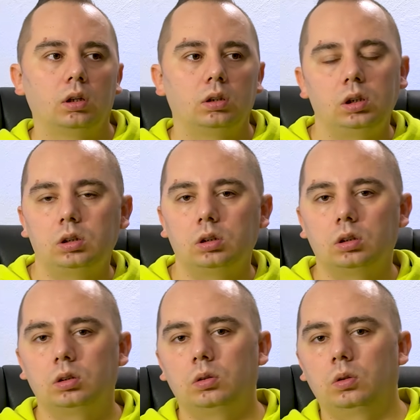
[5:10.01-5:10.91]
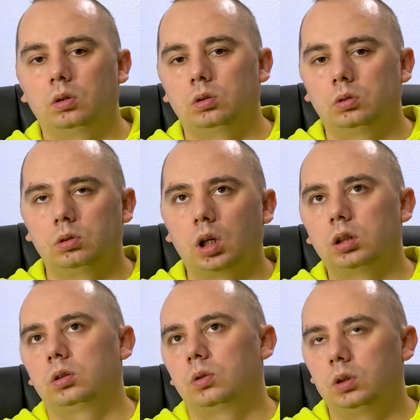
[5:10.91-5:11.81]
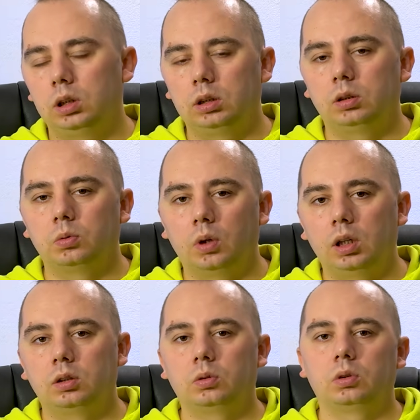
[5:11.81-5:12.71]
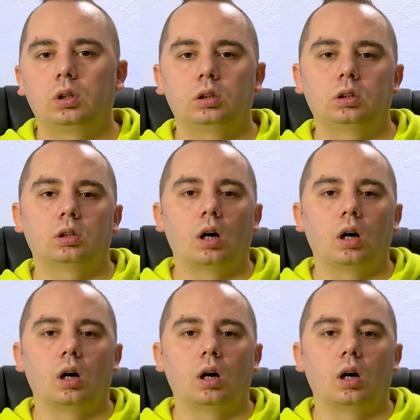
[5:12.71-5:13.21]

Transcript: easier or not so easy ways to set it